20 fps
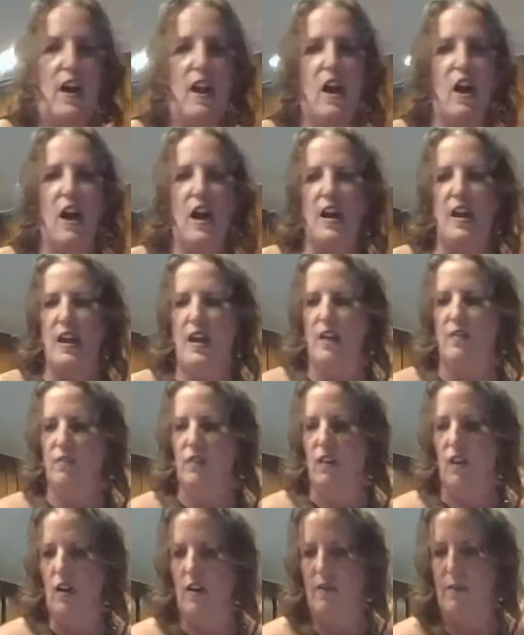that I have
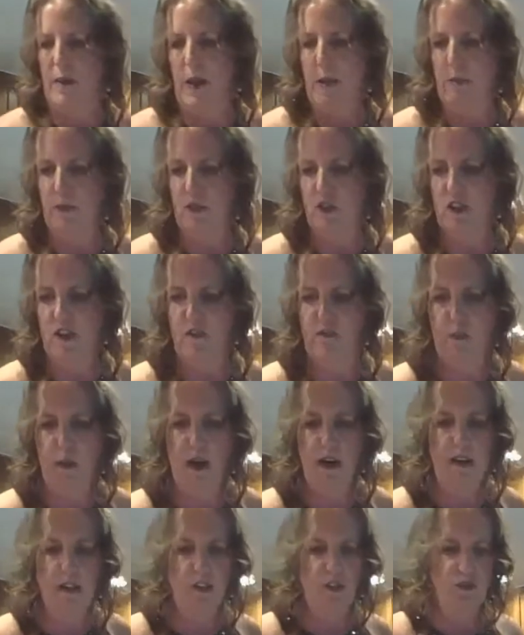loved Pampered Chef
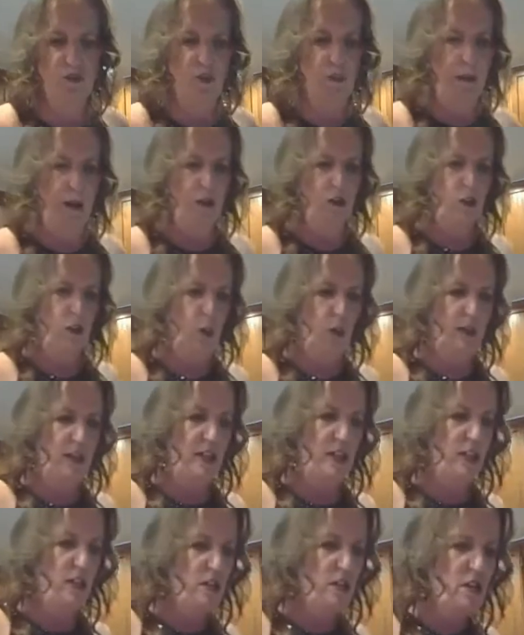products for about
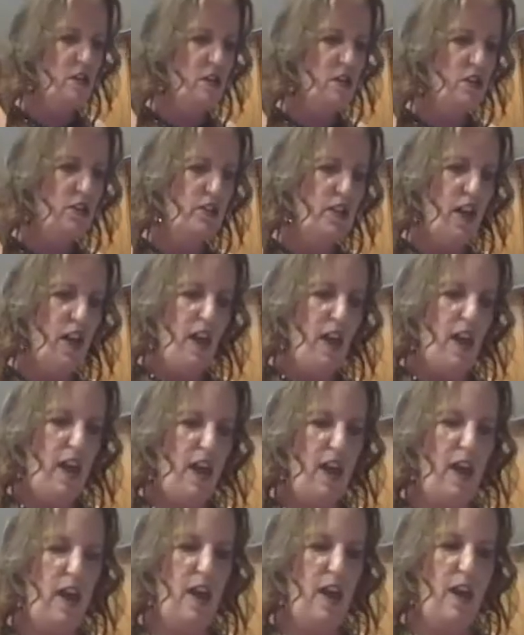20 years.
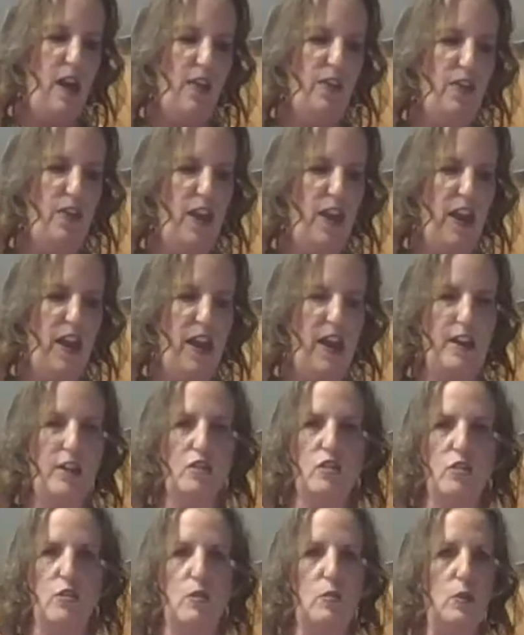And
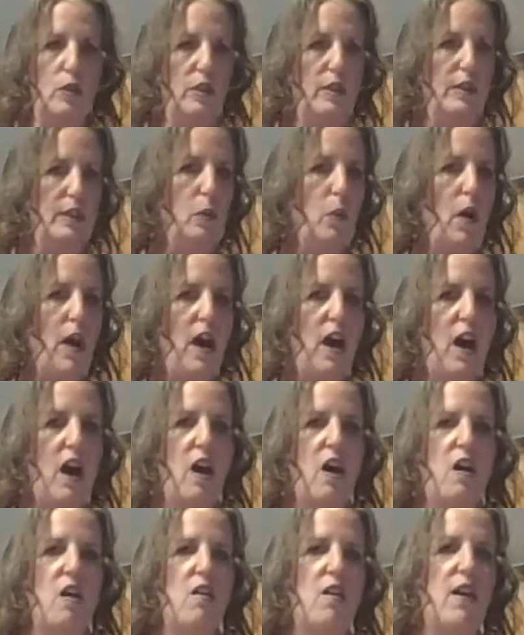they do really
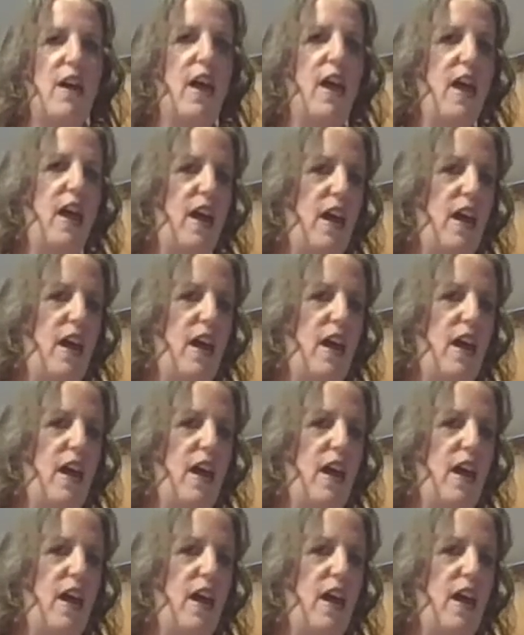well.